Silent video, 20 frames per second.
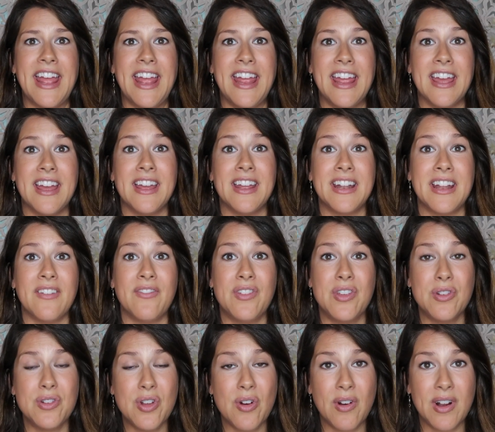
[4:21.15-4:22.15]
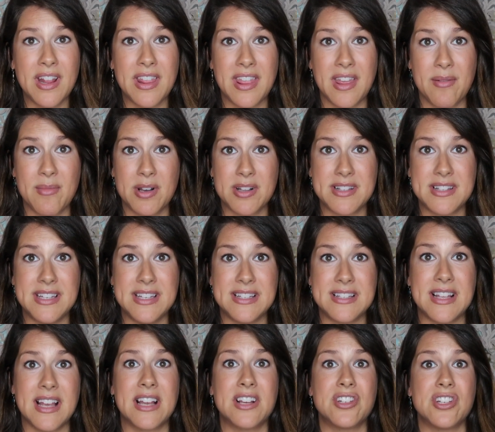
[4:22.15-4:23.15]
and if you know anything about
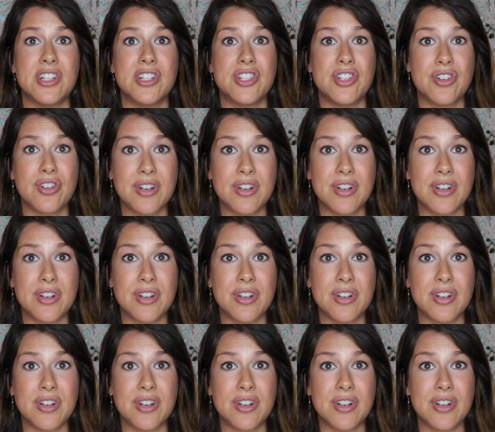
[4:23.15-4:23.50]
C-sections,